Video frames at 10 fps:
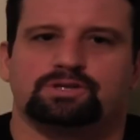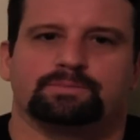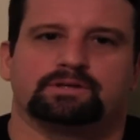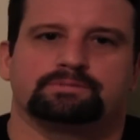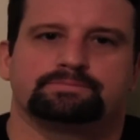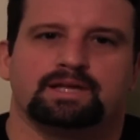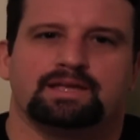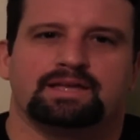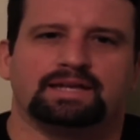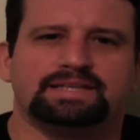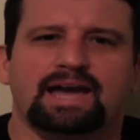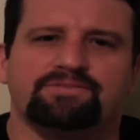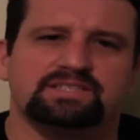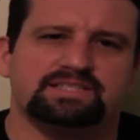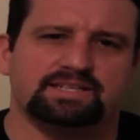Dreamer and
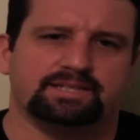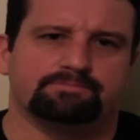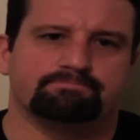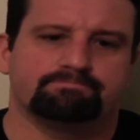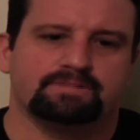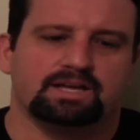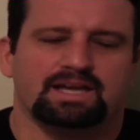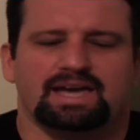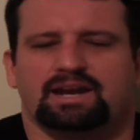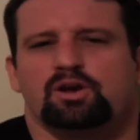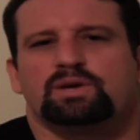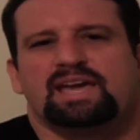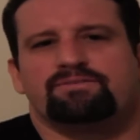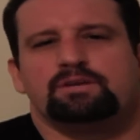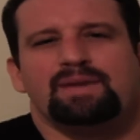Kevin Steen. And I know,
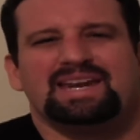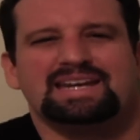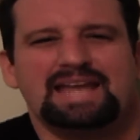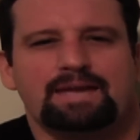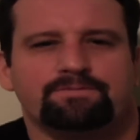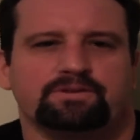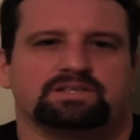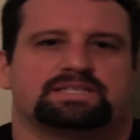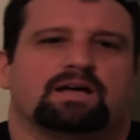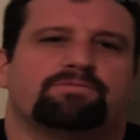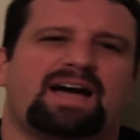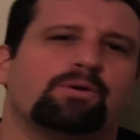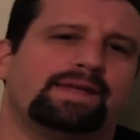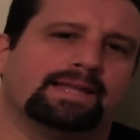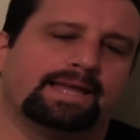Kevin, you made a name for yourself
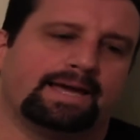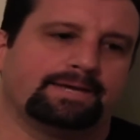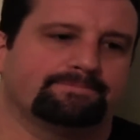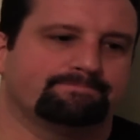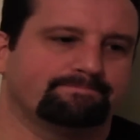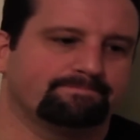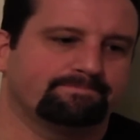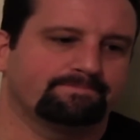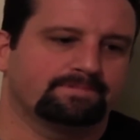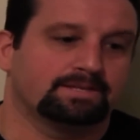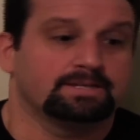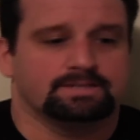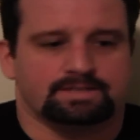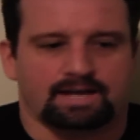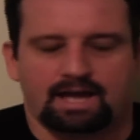out in L.A.
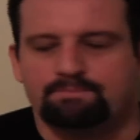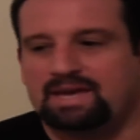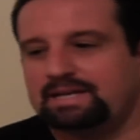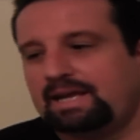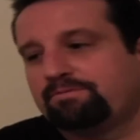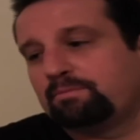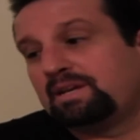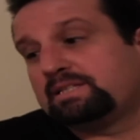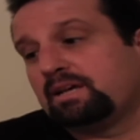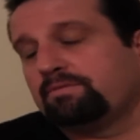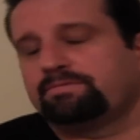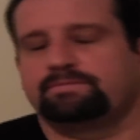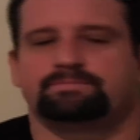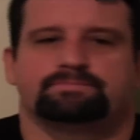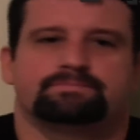I made a name for myself
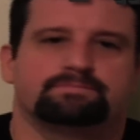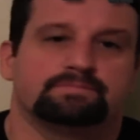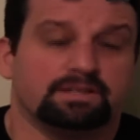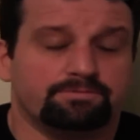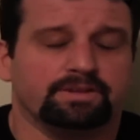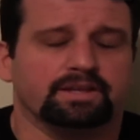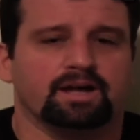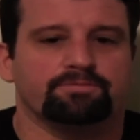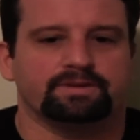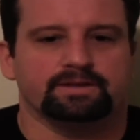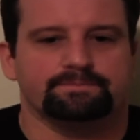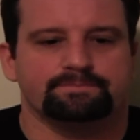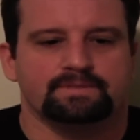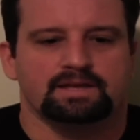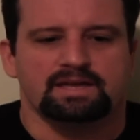in Philadelphia.
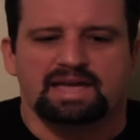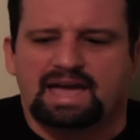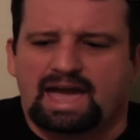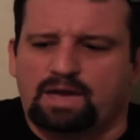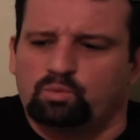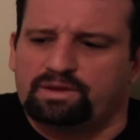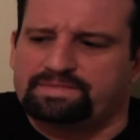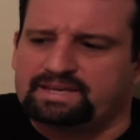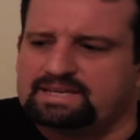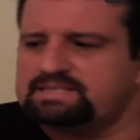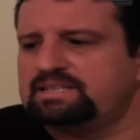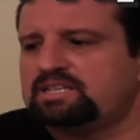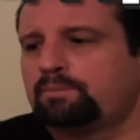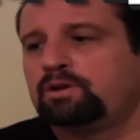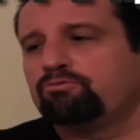And with the
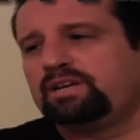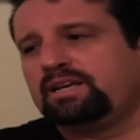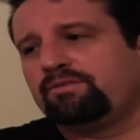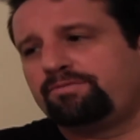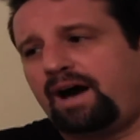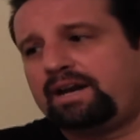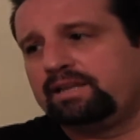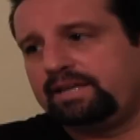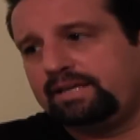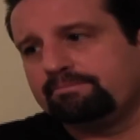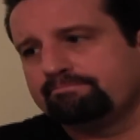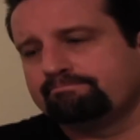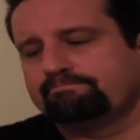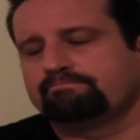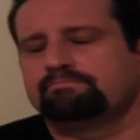ECW Arena finally
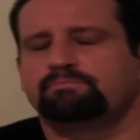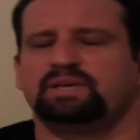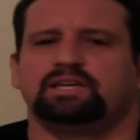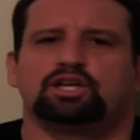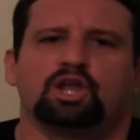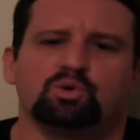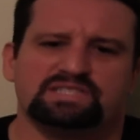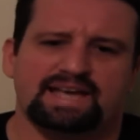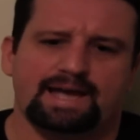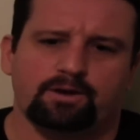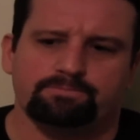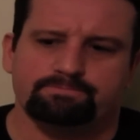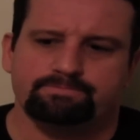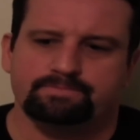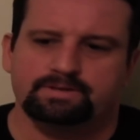being closed
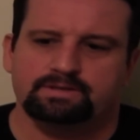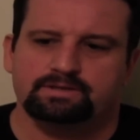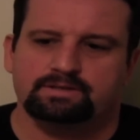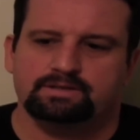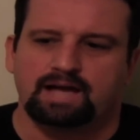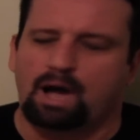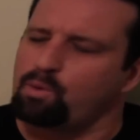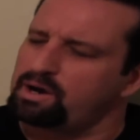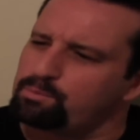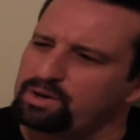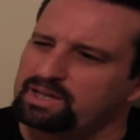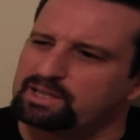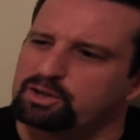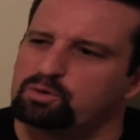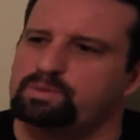down, I want to bring a
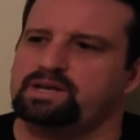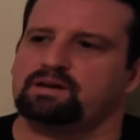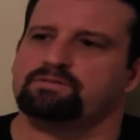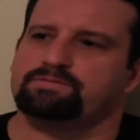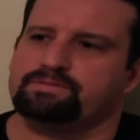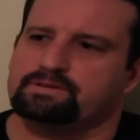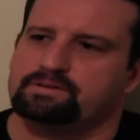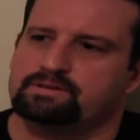little bit of